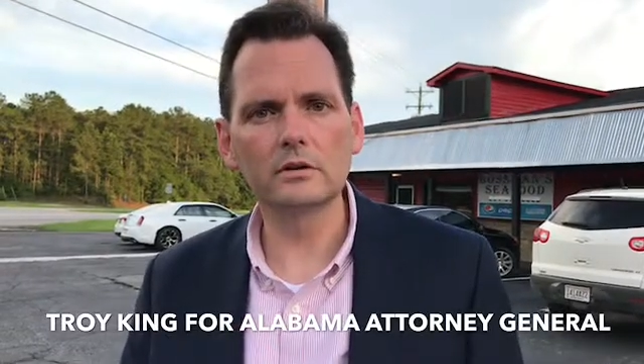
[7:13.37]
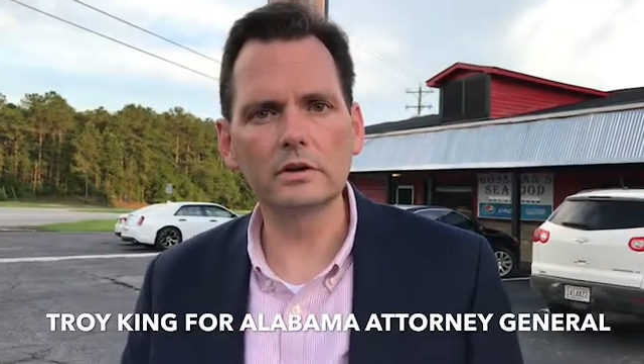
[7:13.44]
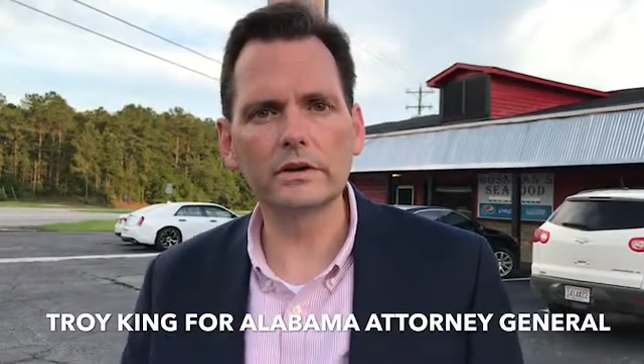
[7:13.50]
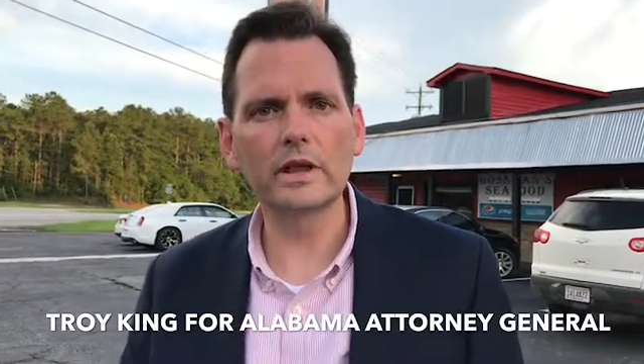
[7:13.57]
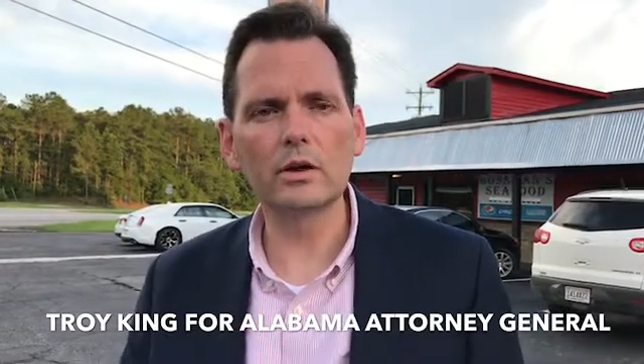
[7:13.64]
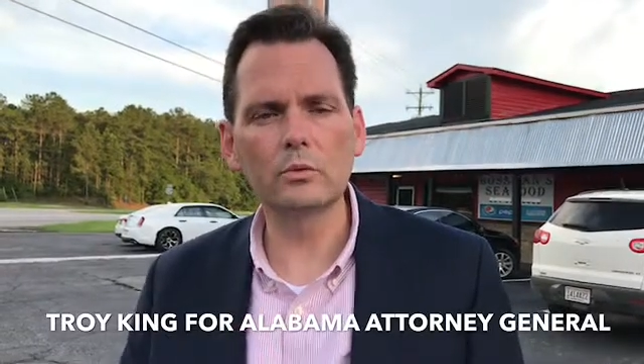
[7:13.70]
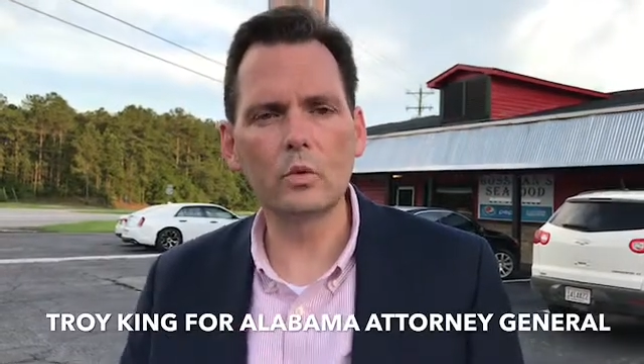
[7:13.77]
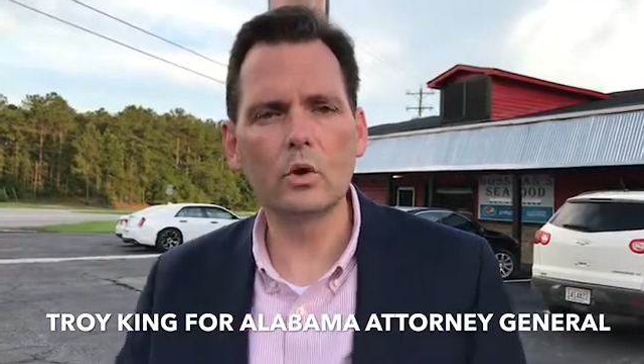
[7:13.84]
Do
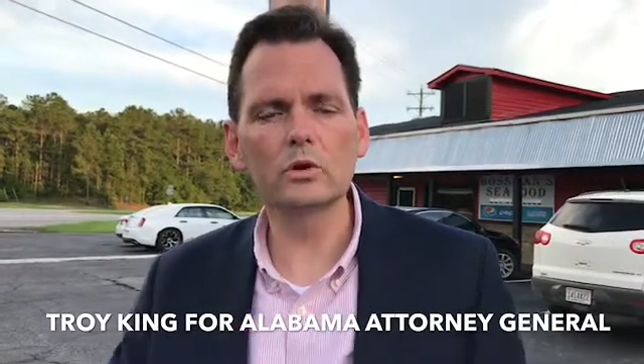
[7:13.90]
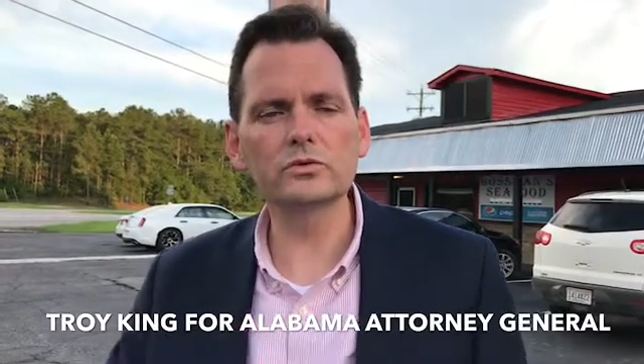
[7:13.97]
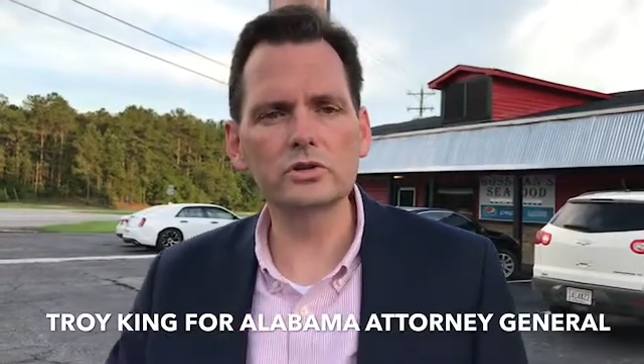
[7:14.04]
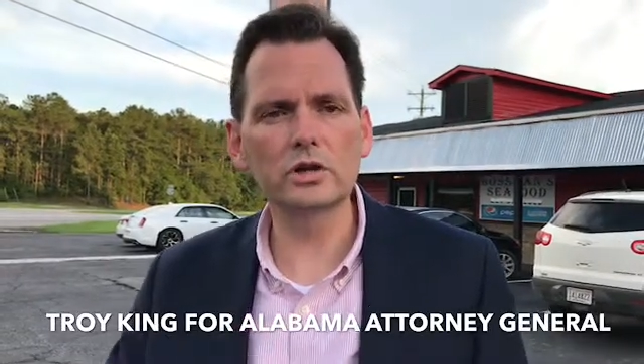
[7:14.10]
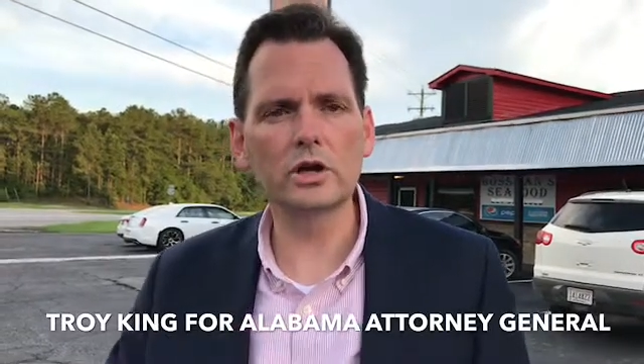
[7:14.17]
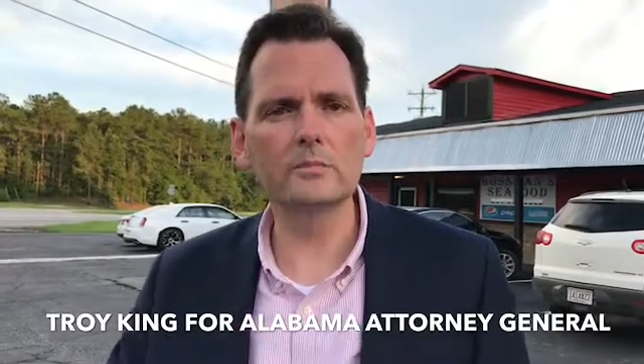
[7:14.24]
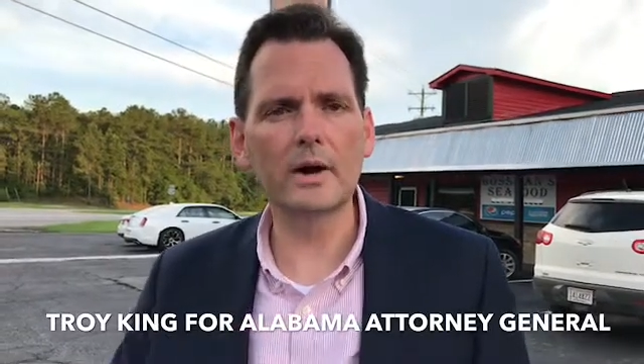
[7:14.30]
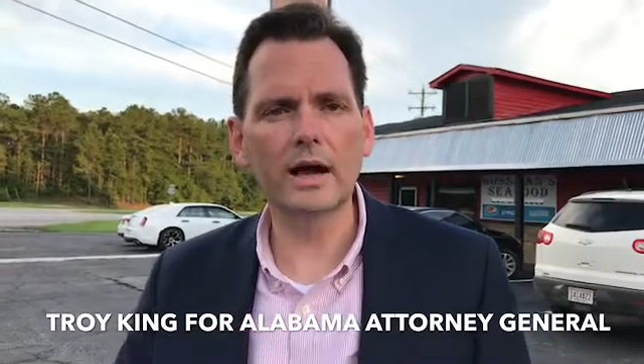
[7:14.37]
they want
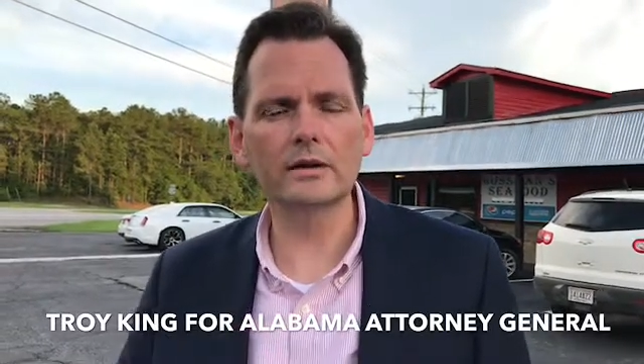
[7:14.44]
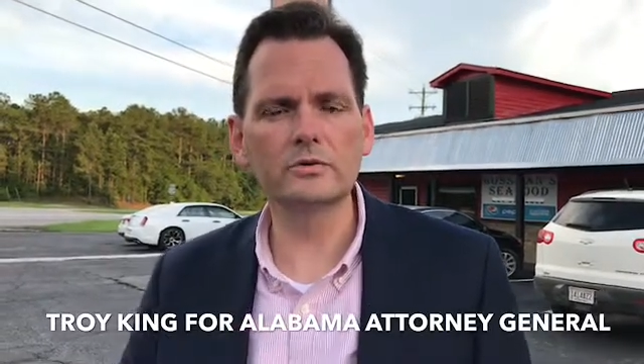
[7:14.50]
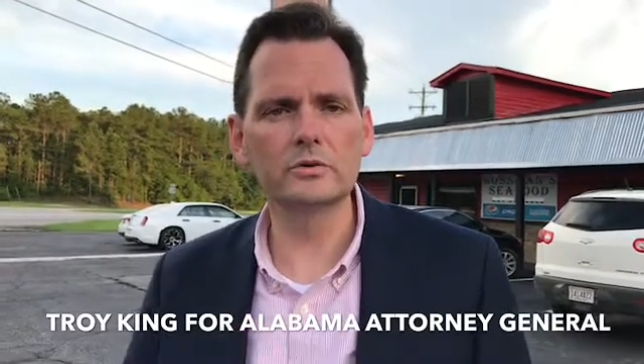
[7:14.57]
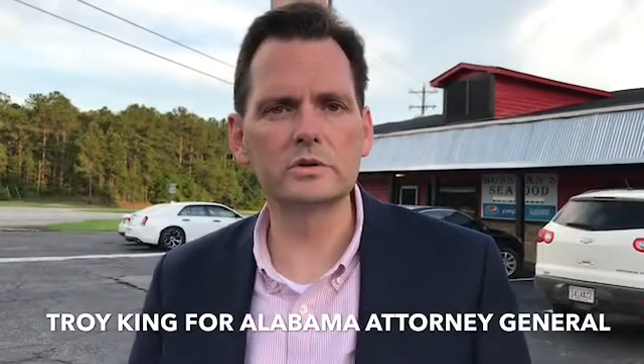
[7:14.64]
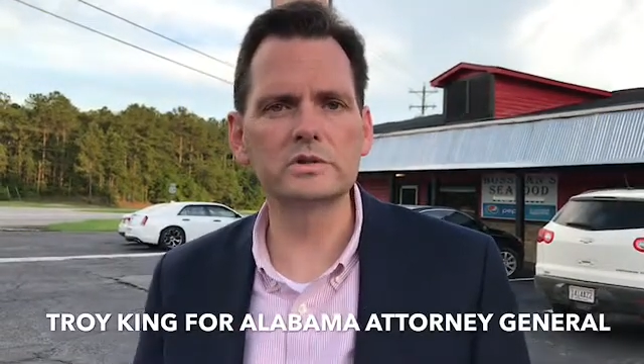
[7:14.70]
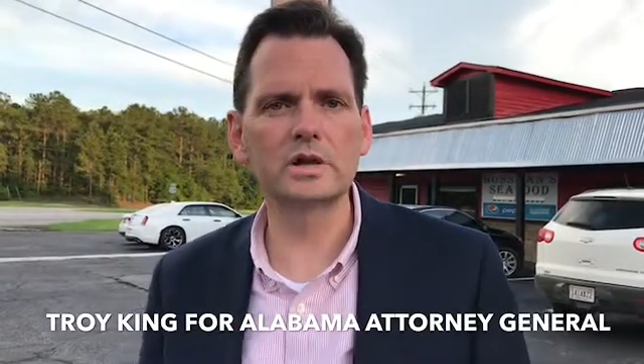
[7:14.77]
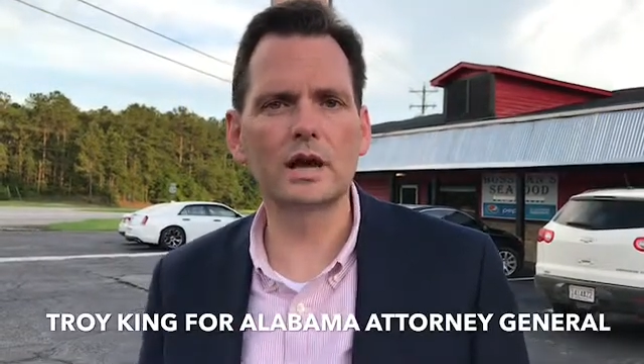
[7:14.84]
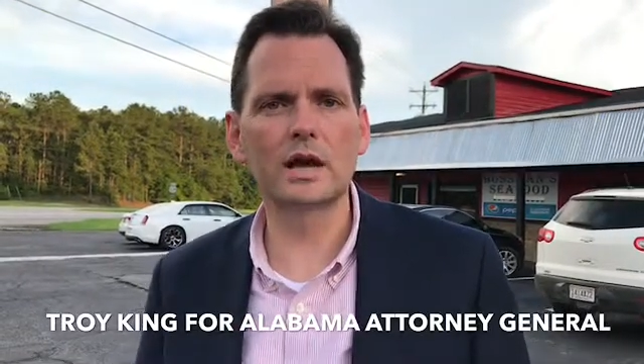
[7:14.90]
to go back
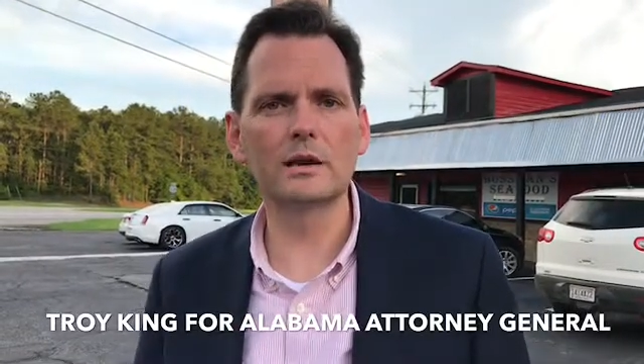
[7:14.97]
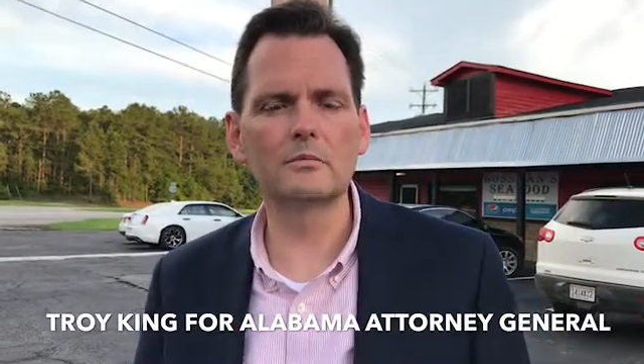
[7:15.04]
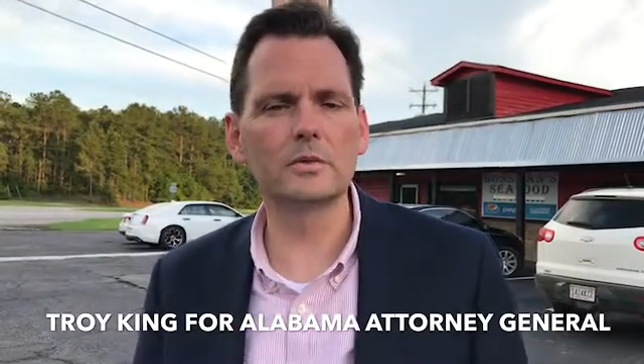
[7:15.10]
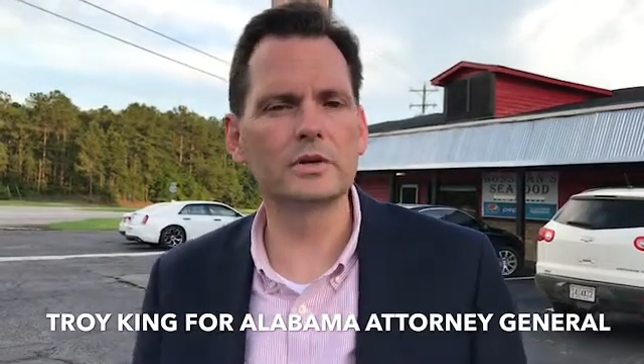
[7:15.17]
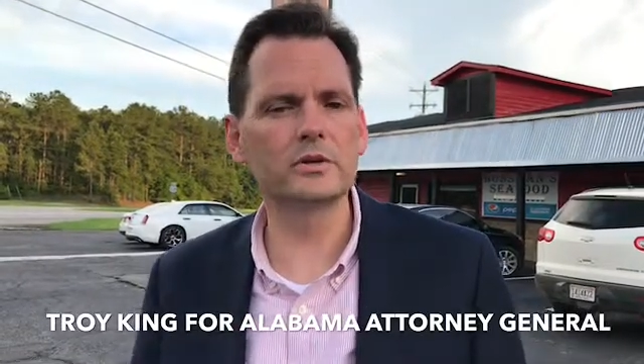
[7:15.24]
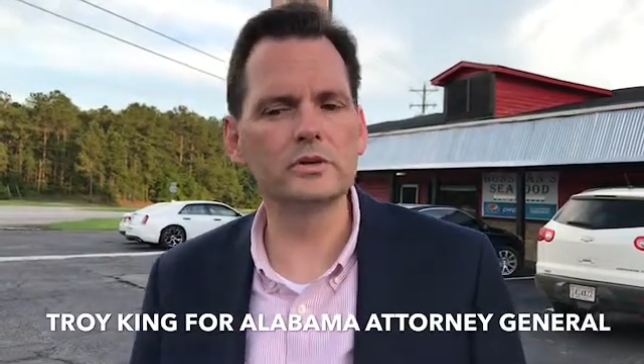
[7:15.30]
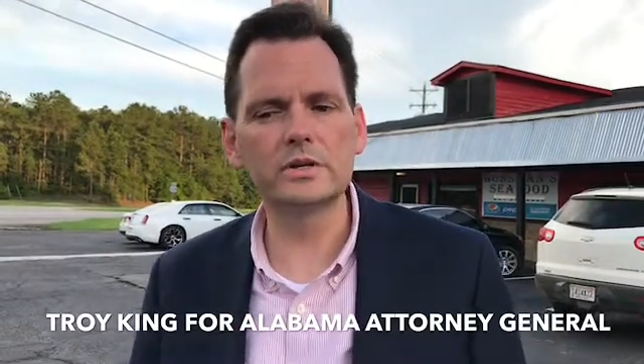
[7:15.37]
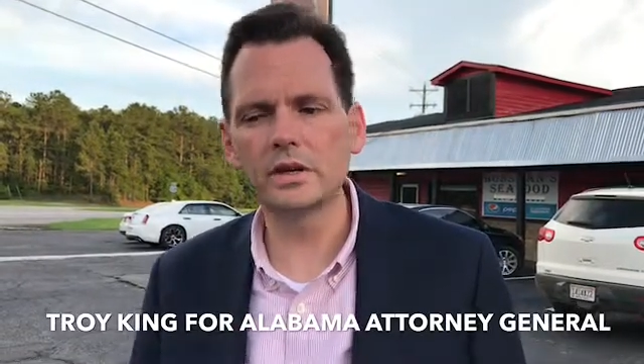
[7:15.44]
to a time
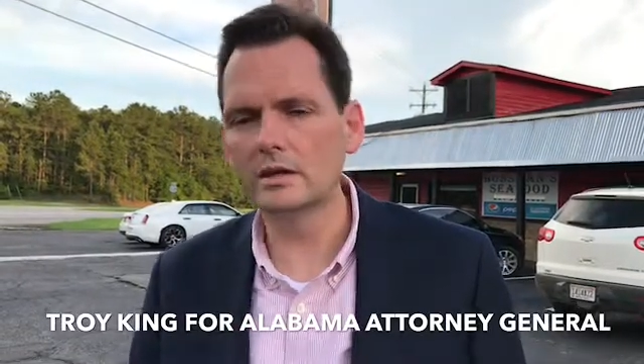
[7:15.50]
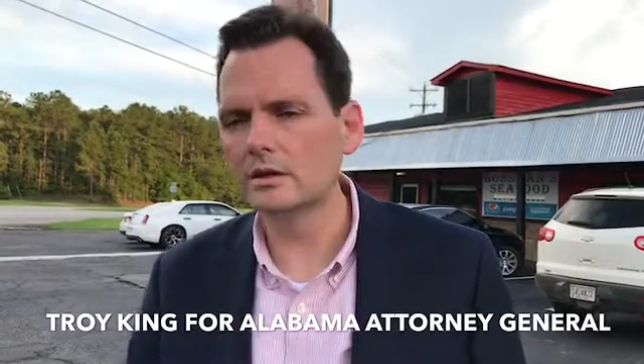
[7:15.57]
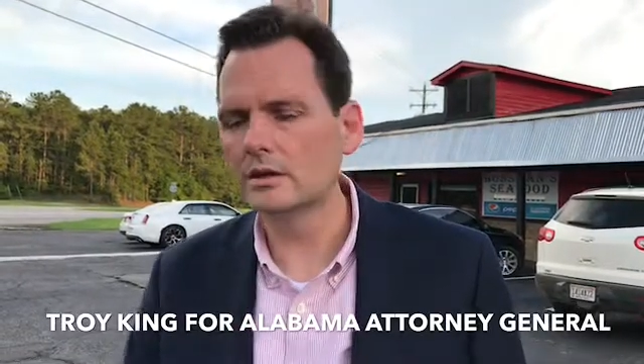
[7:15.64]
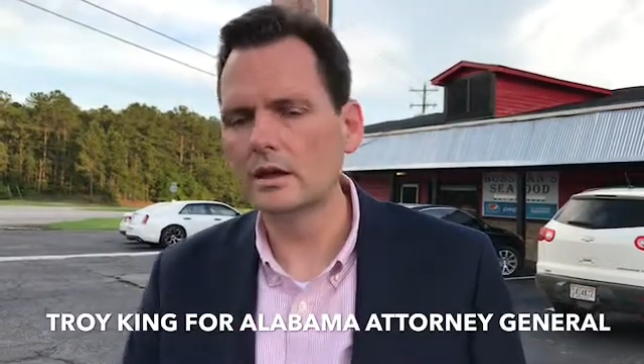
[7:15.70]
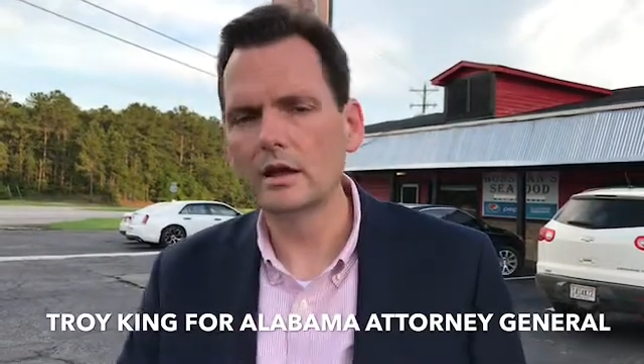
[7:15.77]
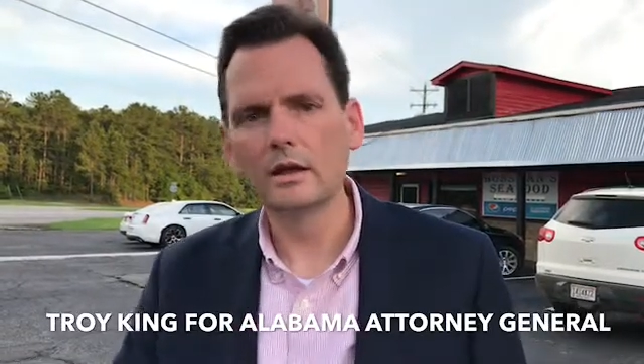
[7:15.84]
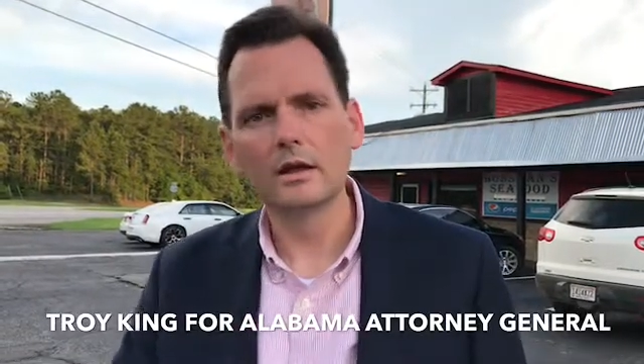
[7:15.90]
when you didn't